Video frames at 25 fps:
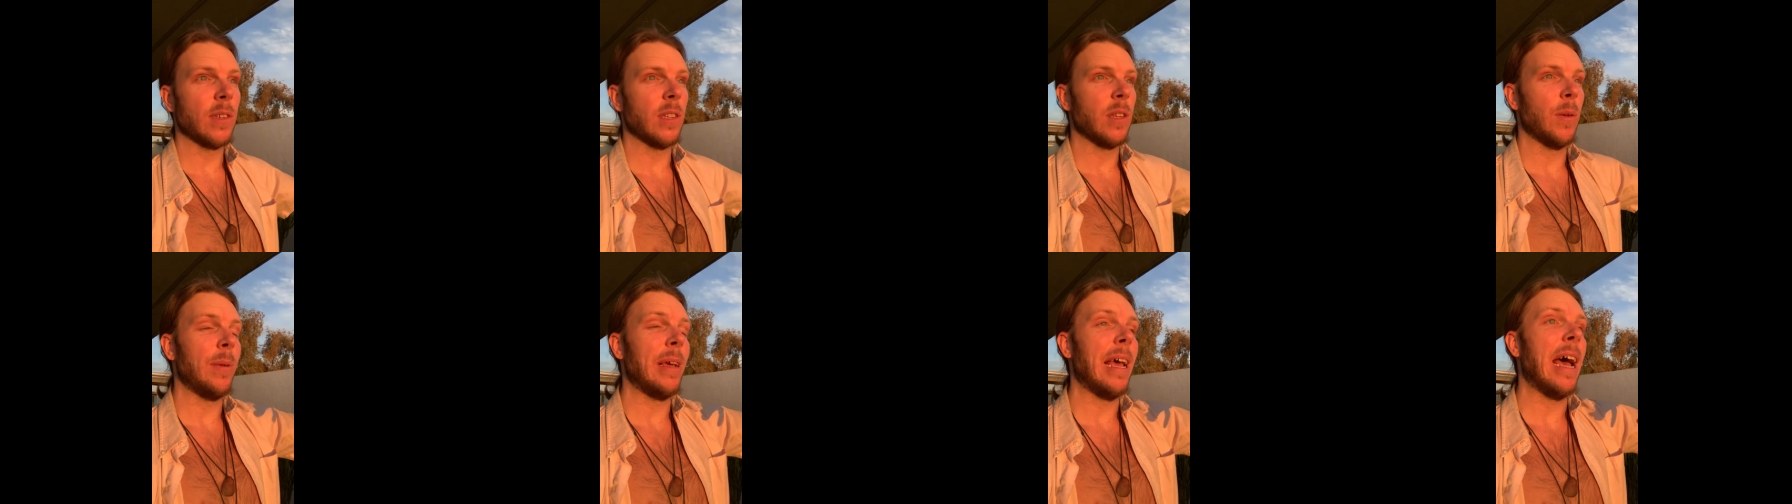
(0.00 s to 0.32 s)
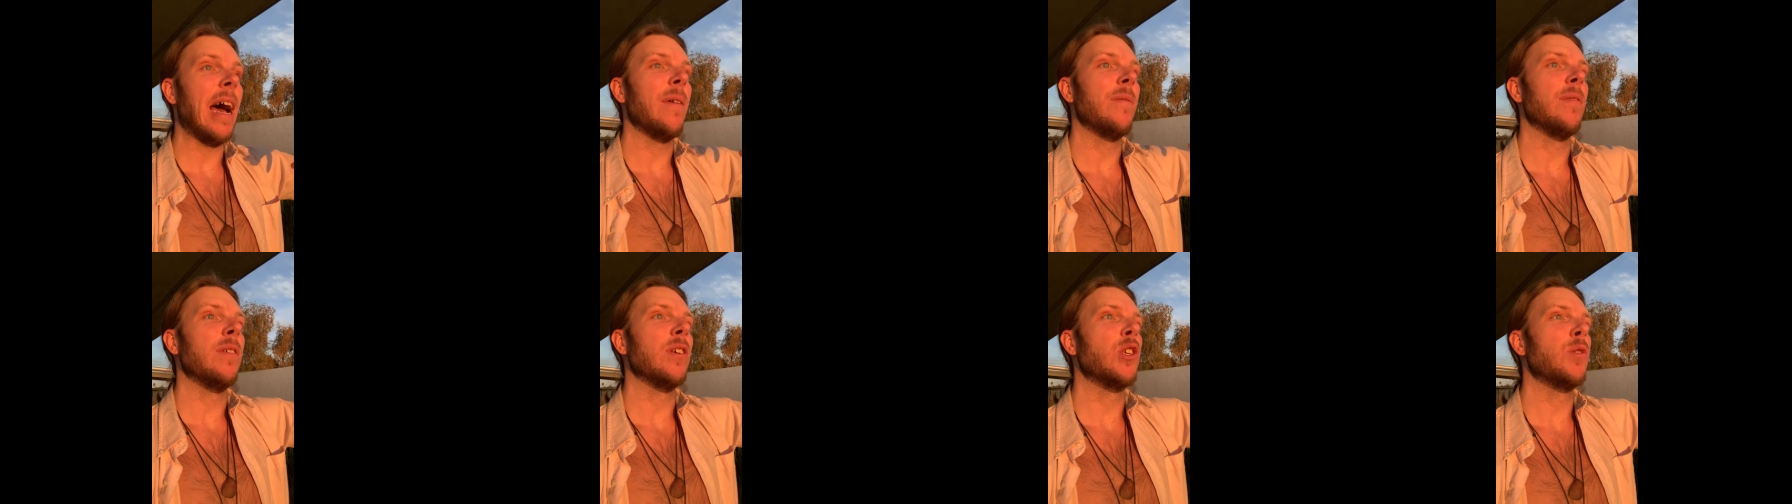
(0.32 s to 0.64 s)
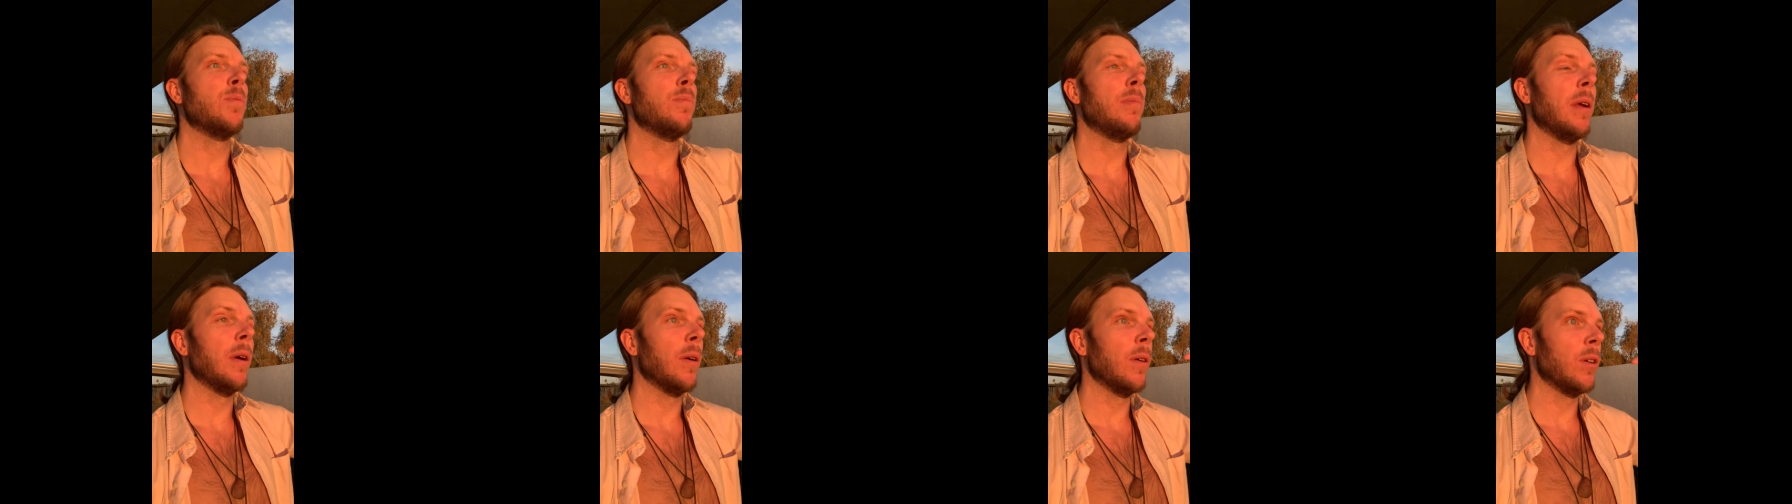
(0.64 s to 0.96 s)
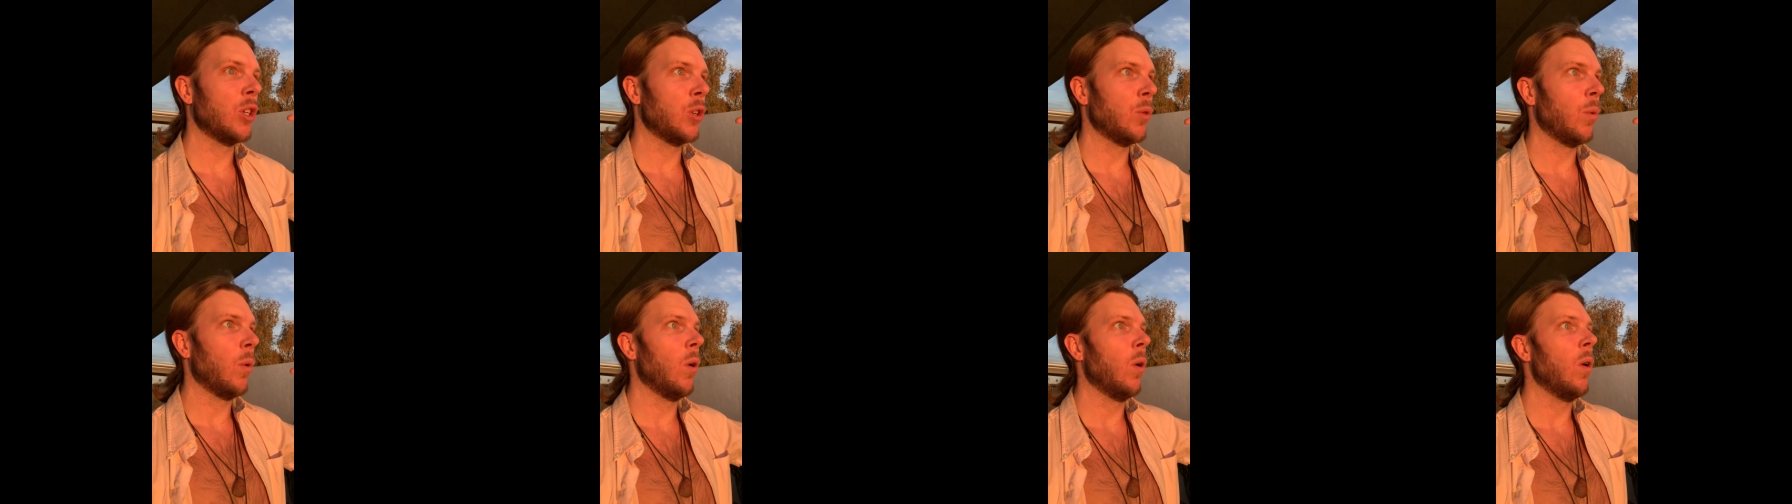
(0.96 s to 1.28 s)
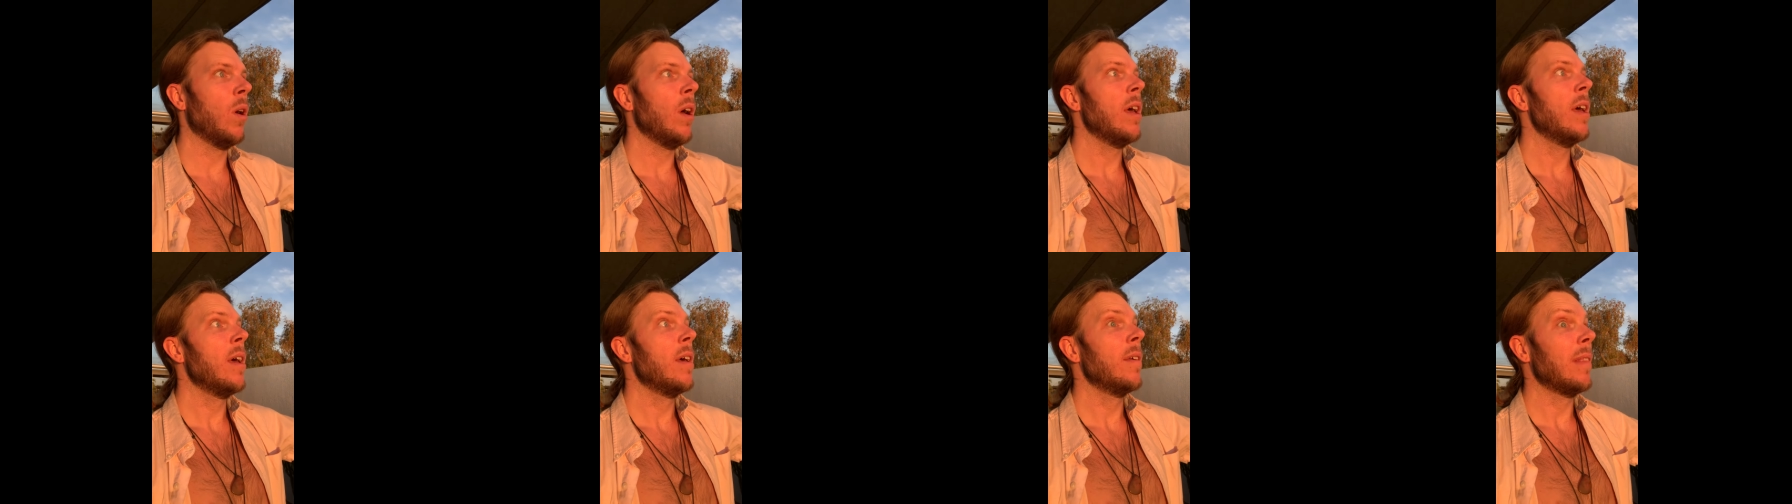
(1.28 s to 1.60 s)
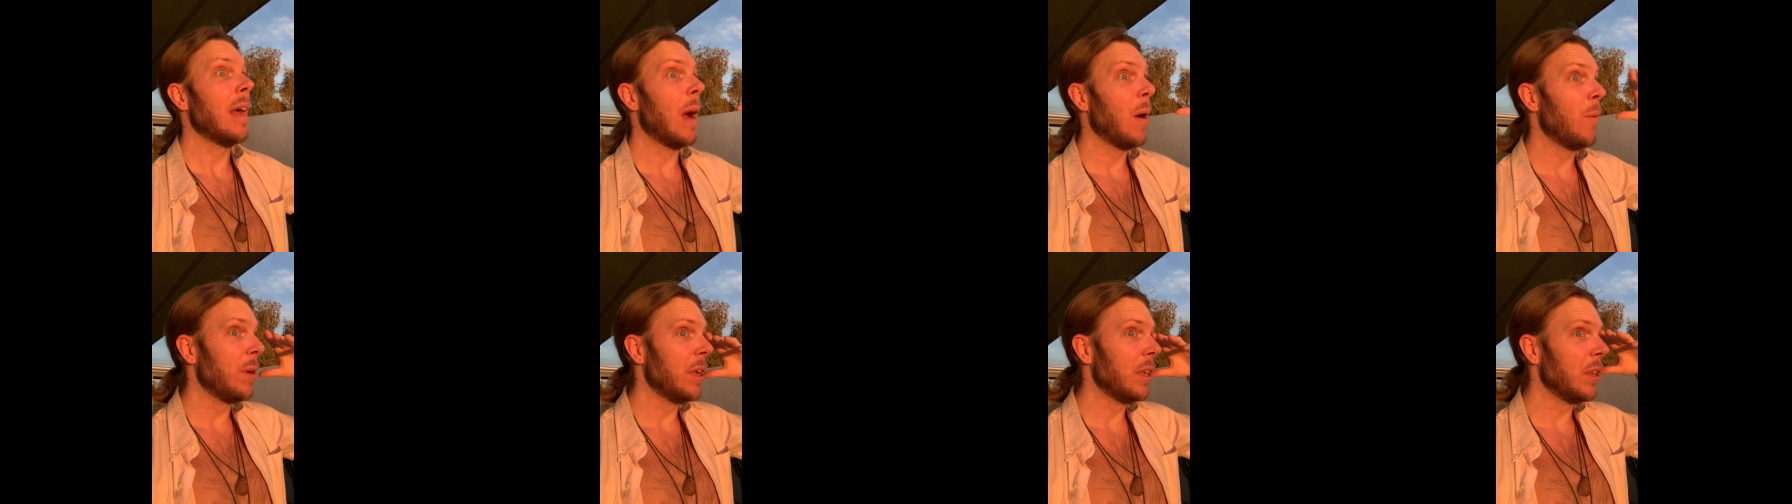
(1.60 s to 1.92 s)
Then we have the spiritual
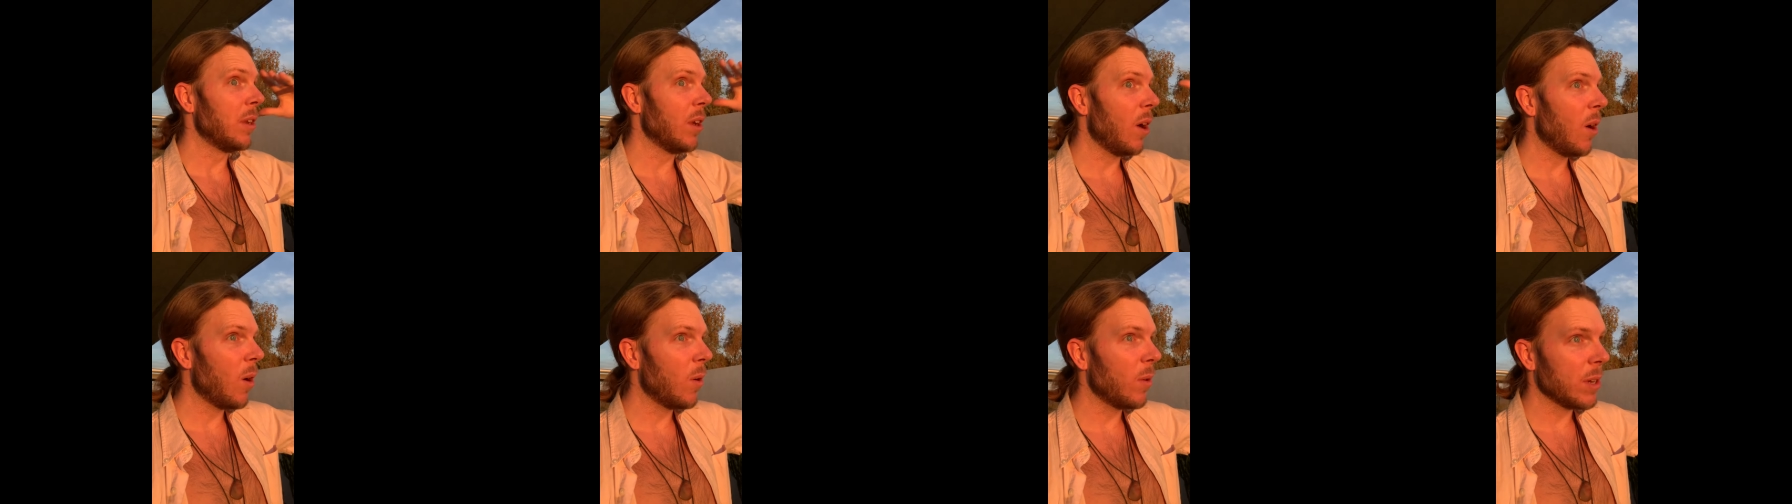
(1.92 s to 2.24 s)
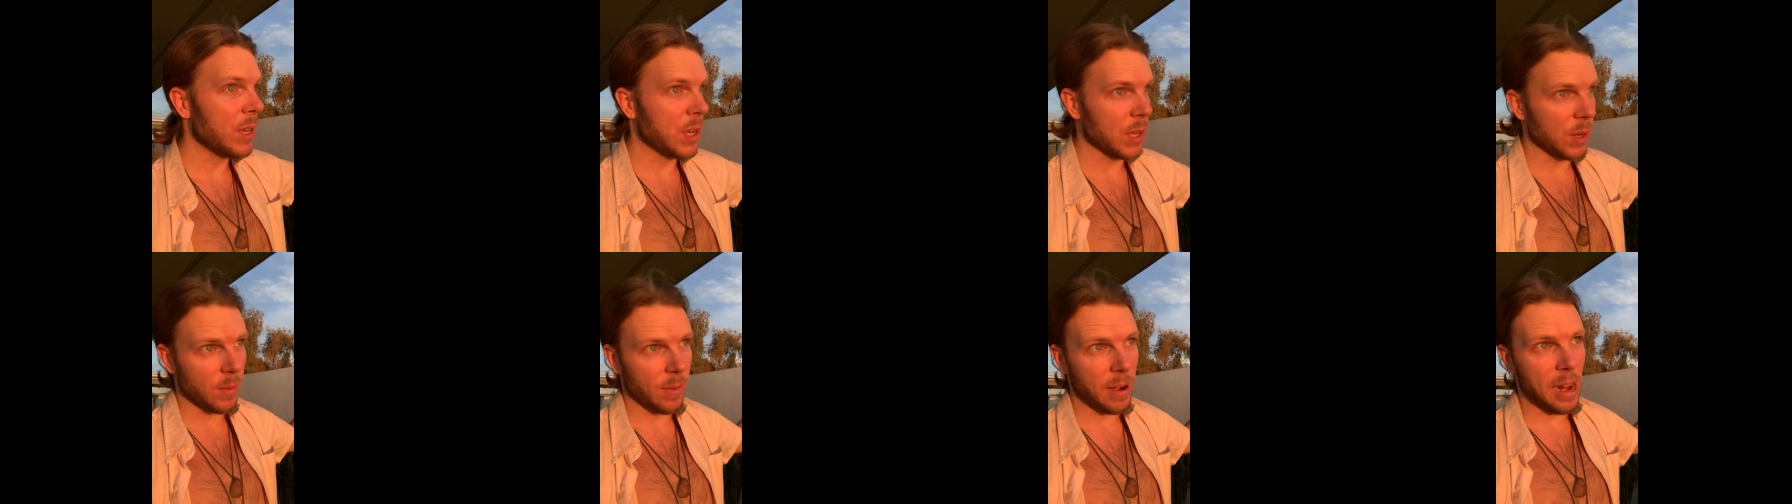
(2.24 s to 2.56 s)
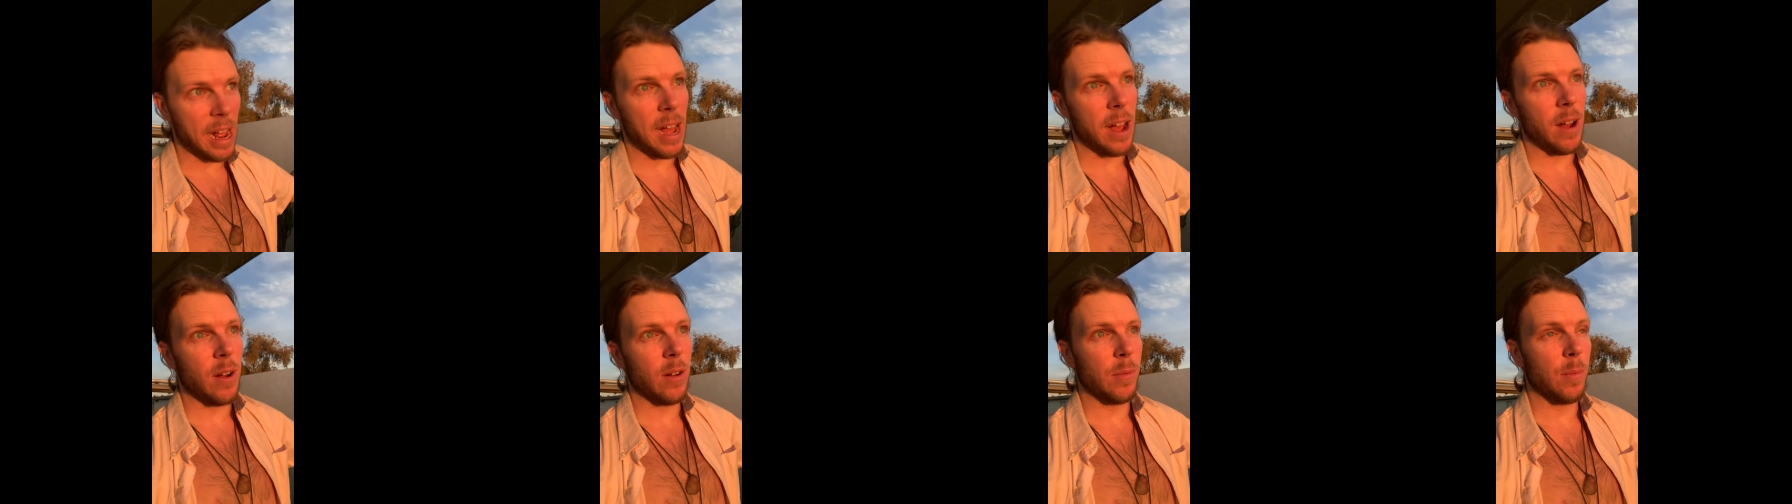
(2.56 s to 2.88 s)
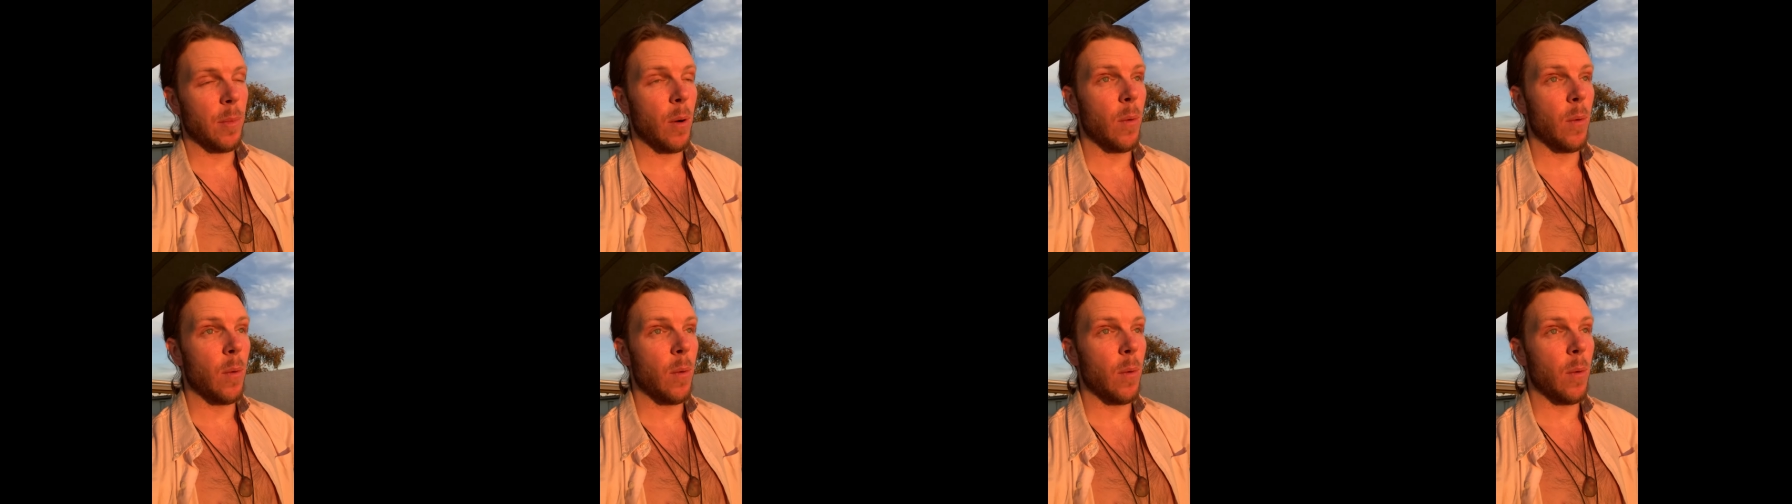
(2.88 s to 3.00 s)
that we know is around,